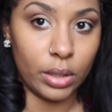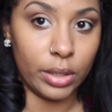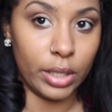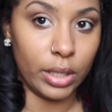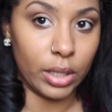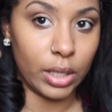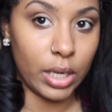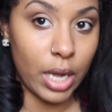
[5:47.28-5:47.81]

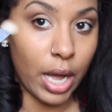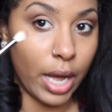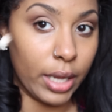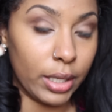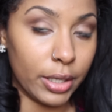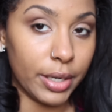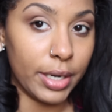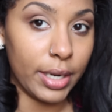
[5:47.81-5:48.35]
the
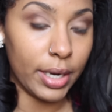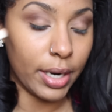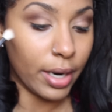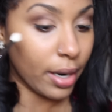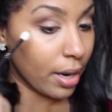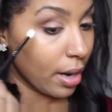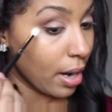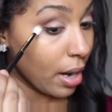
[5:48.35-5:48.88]
color
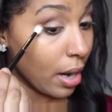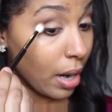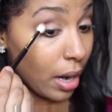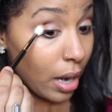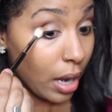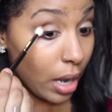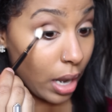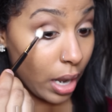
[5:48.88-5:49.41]
here.
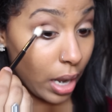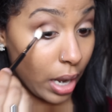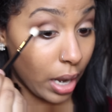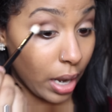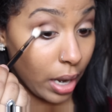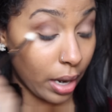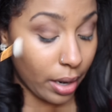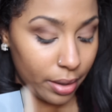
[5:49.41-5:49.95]

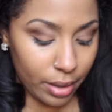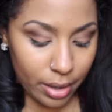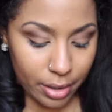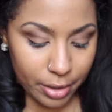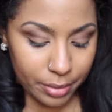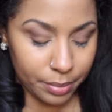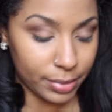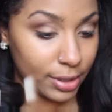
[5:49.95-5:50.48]
And
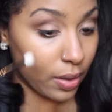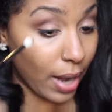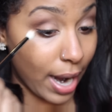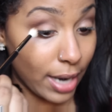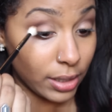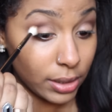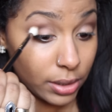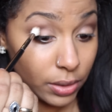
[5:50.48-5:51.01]
um, so
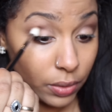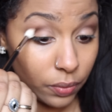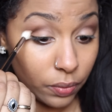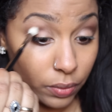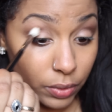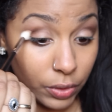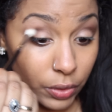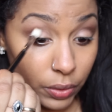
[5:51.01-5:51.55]
I just
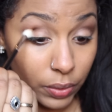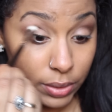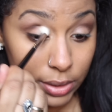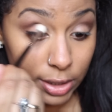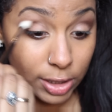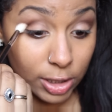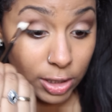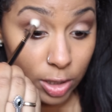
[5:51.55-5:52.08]
use
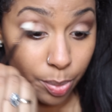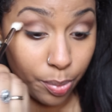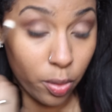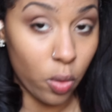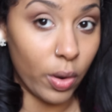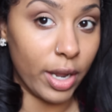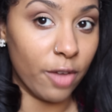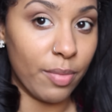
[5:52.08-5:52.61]
the, the
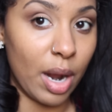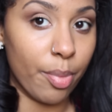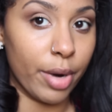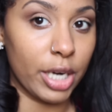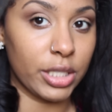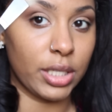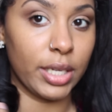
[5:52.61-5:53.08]
point of my brush.